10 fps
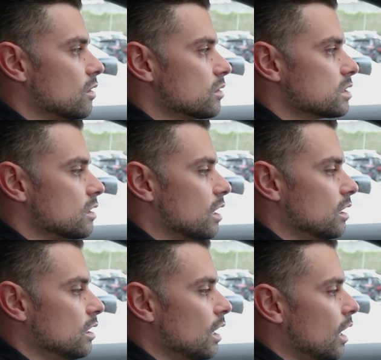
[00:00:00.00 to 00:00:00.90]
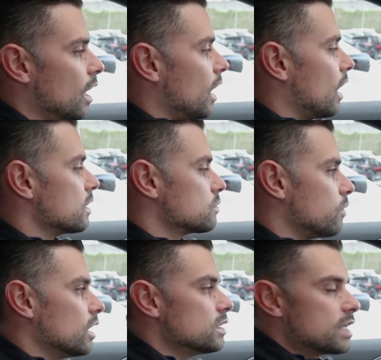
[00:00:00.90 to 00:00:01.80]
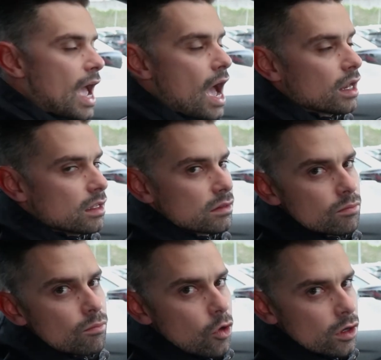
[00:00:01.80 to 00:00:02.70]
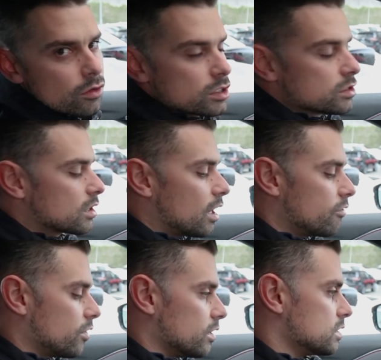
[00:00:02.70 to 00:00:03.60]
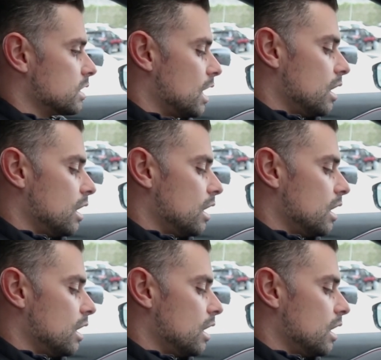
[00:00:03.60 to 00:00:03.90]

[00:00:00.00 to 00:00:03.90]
I noticed on it, as well as adding more creature comforts.